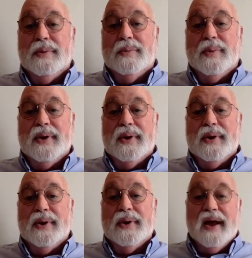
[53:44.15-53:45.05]
well, what
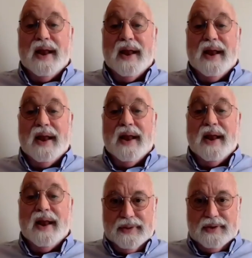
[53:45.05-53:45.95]
does God have to
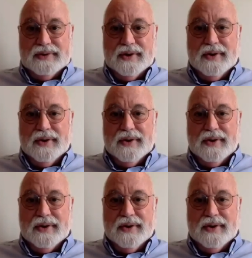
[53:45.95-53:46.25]
do with it,